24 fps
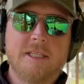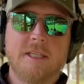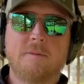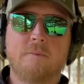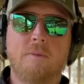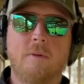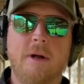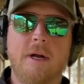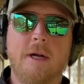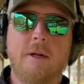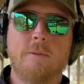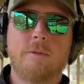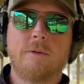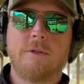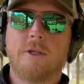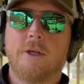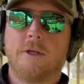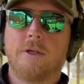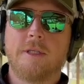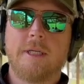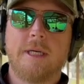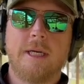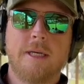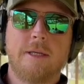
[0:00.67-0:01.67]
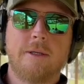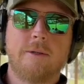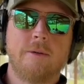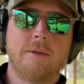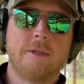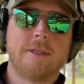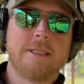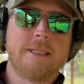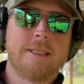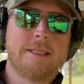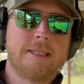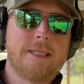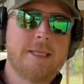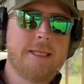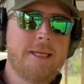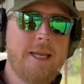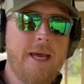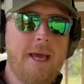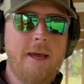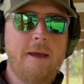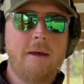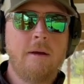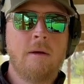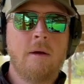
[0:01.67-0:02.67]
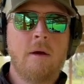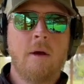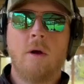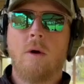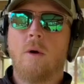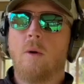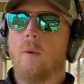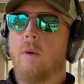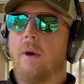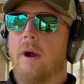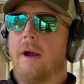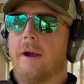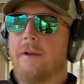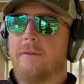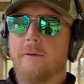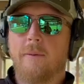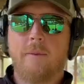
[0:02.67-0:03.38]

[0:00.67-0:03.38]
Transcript: is Brandon with Chosen Outdoors, and today we're out at the